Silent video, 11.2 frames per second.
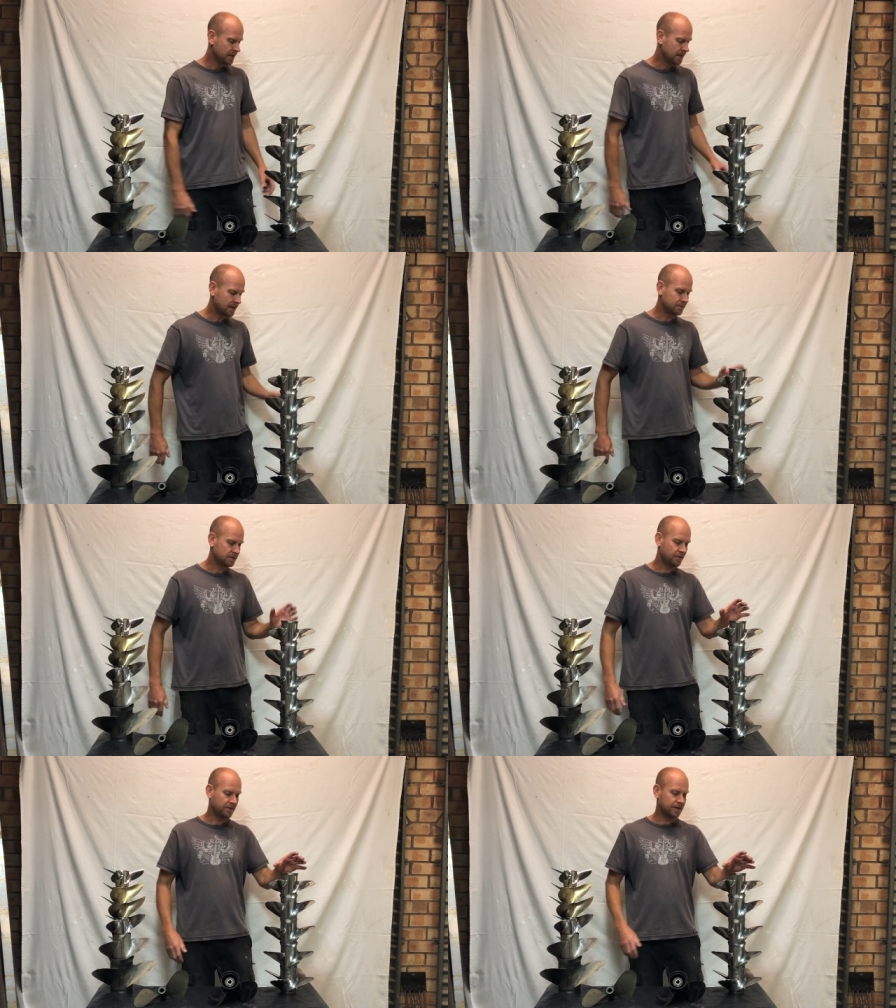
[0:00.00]
Um,
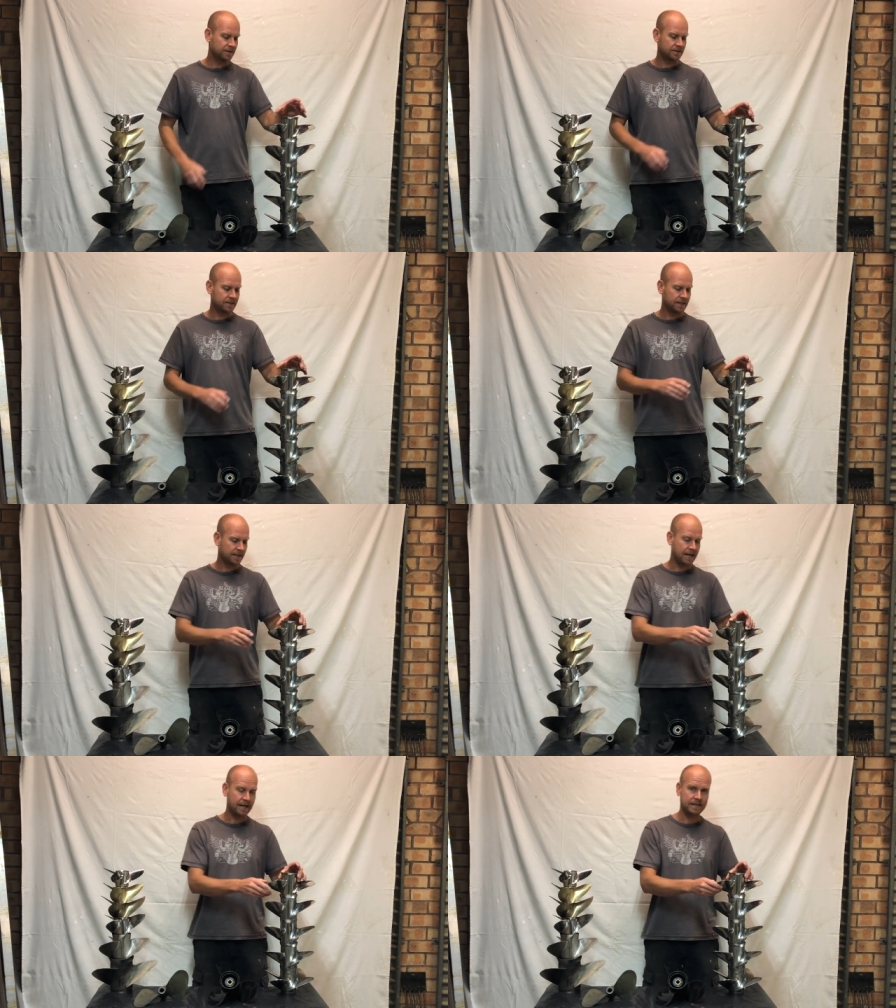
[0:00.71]
so if you're interested in
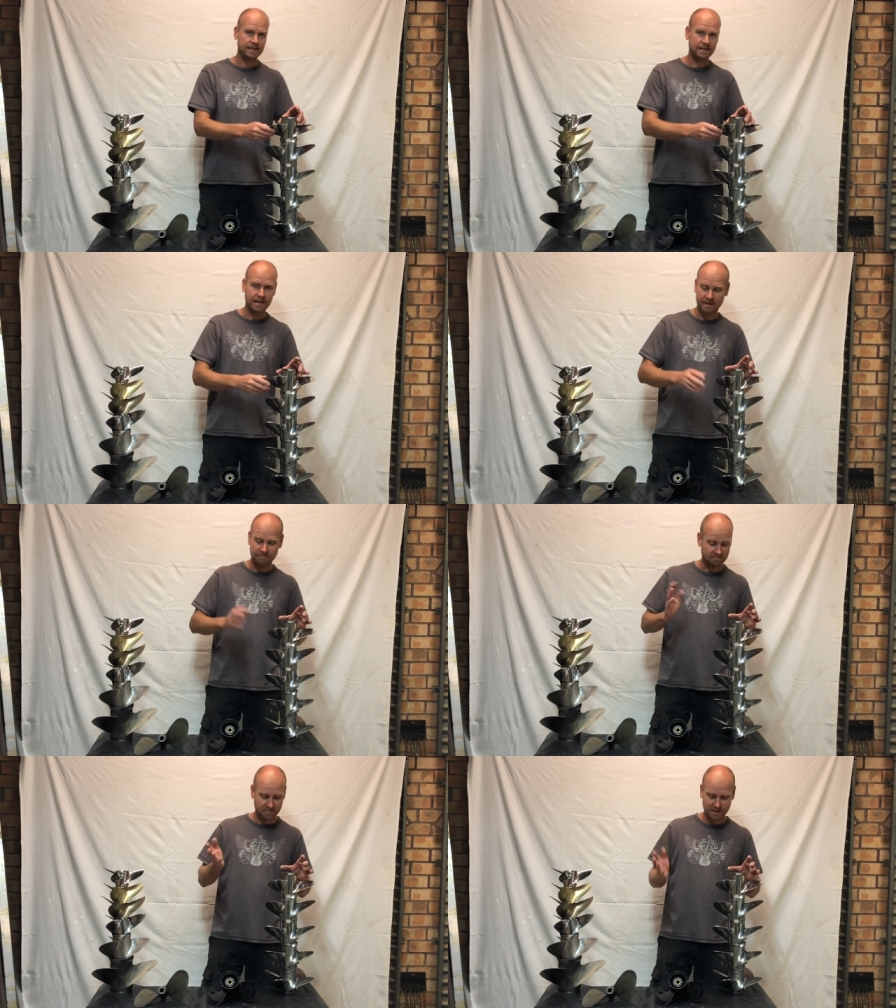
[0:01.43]
that, yeah,
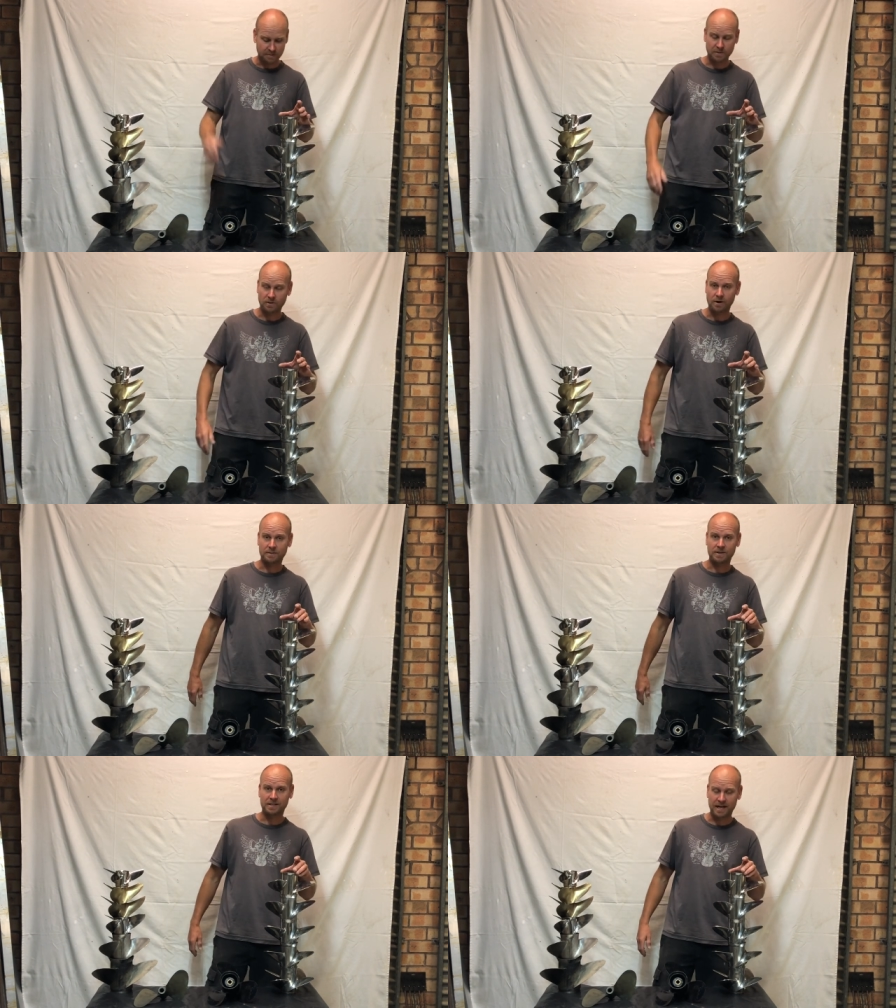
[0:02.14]
subscribe
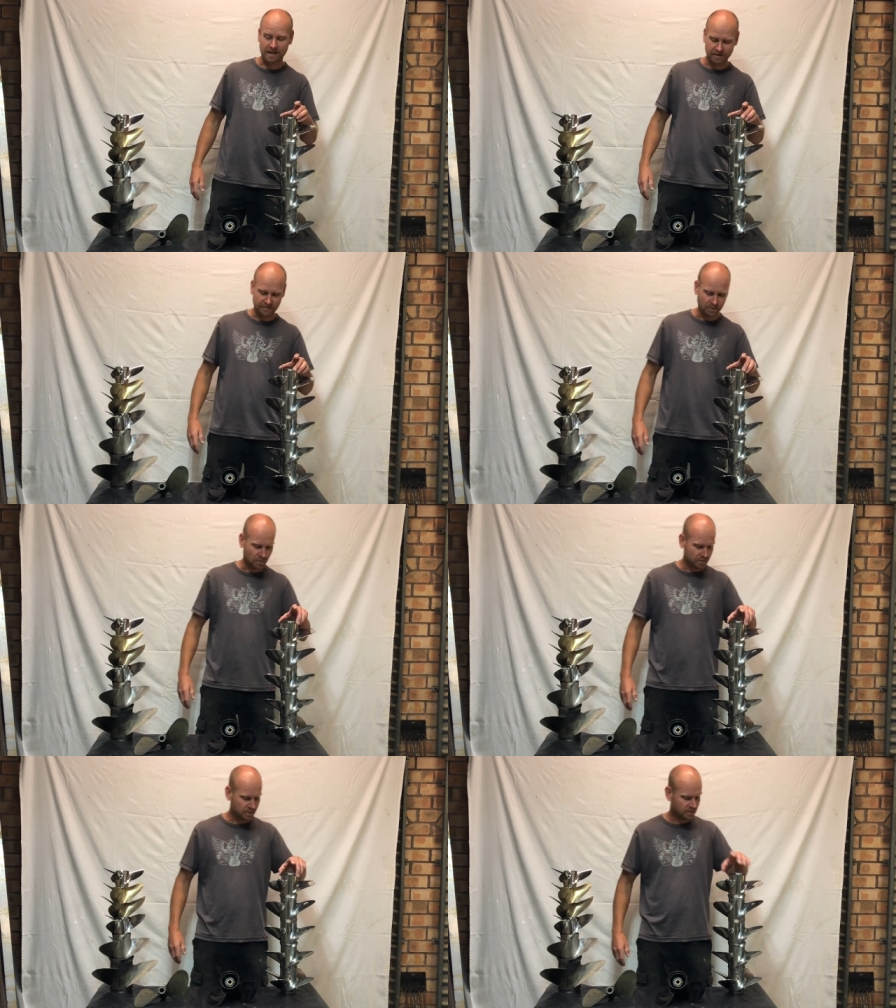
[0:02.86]
to the channel if you
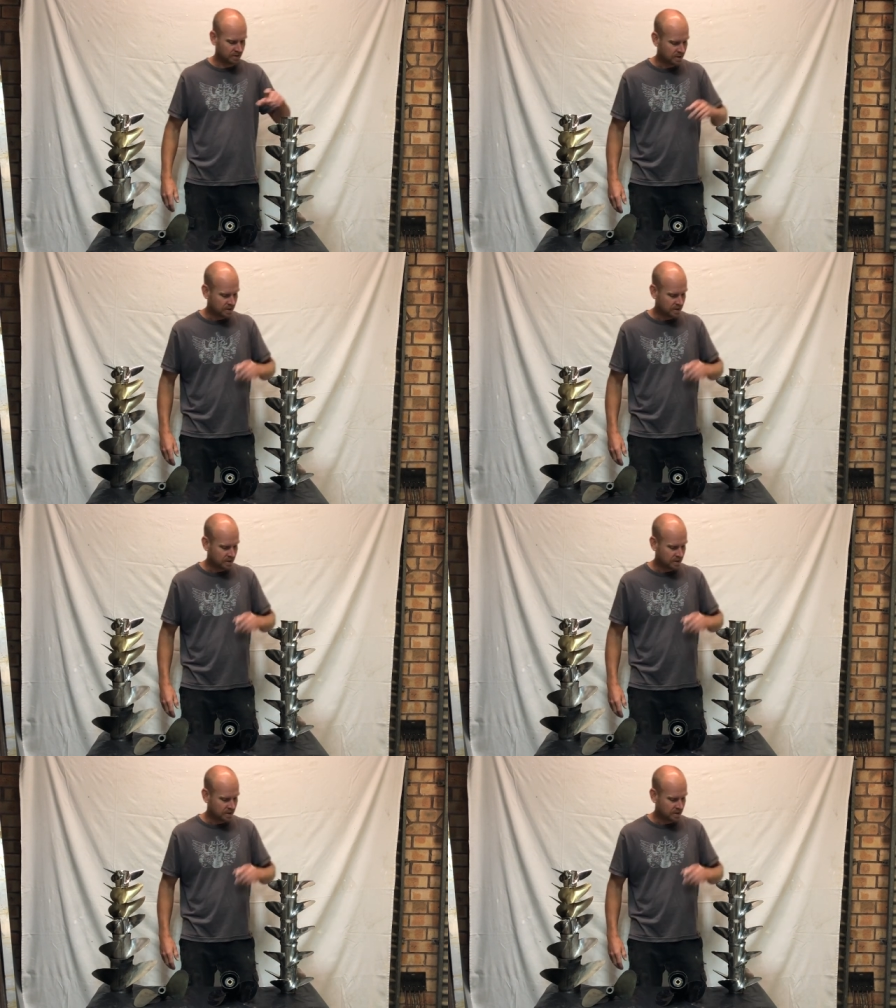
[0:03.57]
want to.